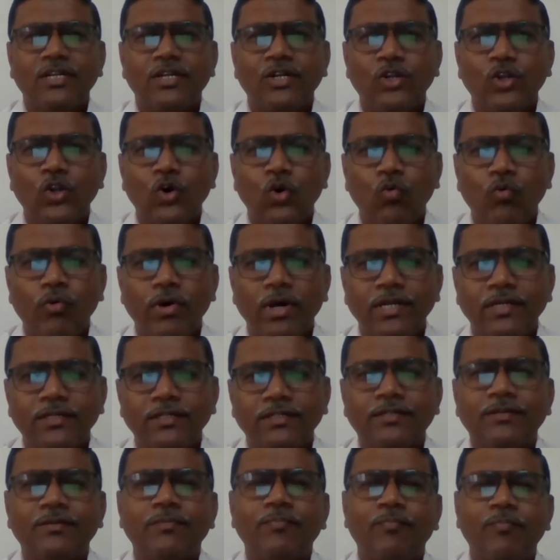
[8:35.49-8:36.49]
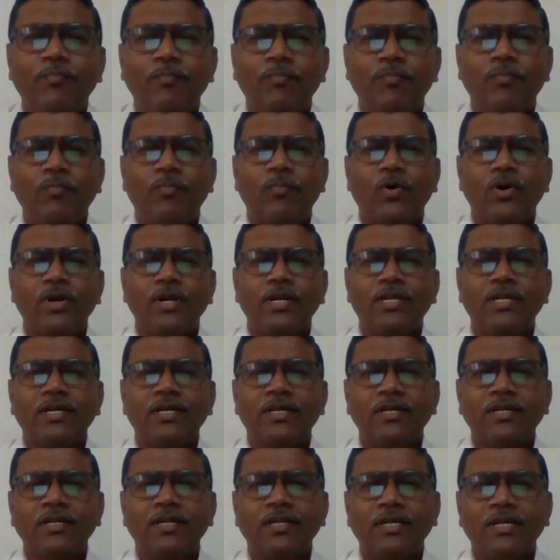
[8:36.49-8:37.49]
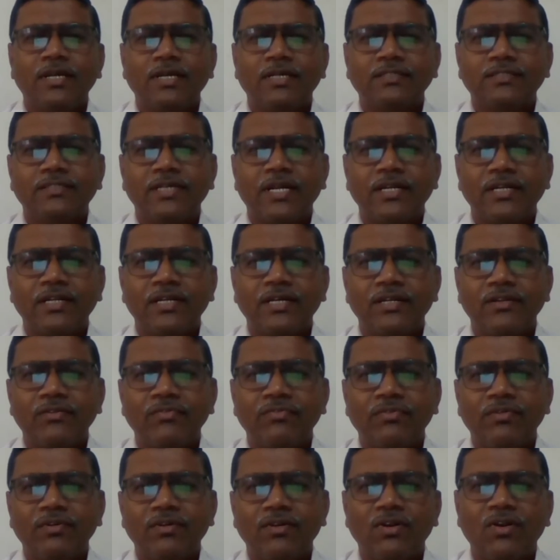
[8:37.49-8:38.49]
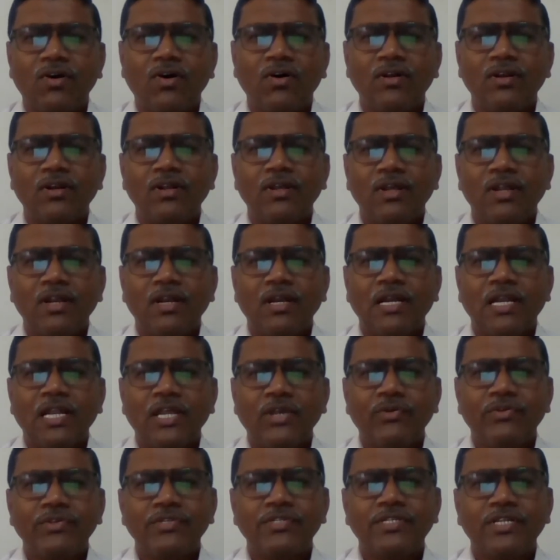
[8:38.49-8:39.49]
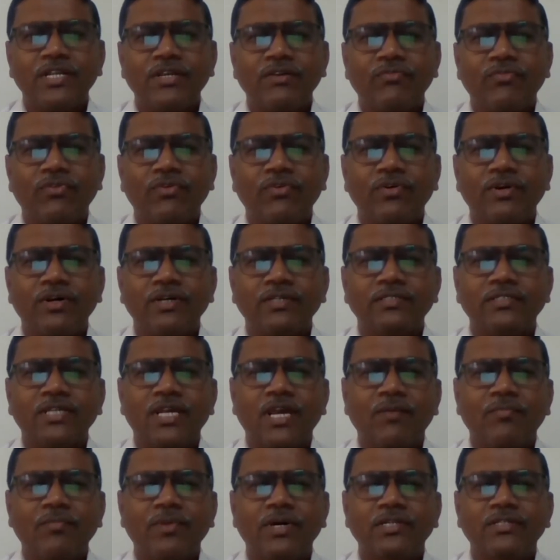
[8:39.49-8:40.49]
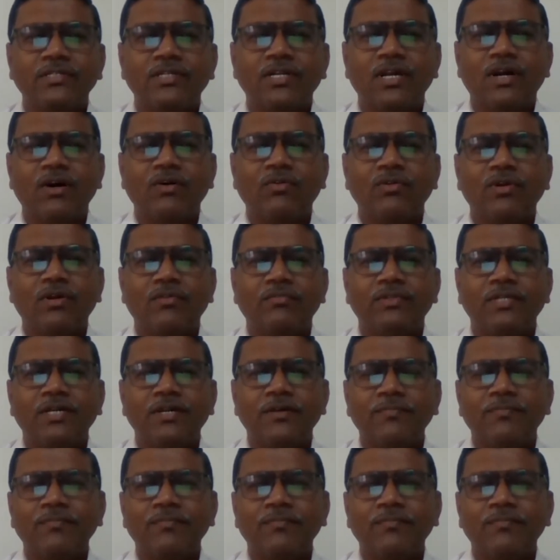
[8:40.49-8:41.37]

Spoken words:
no one political center nor linguistic focus emerged out of the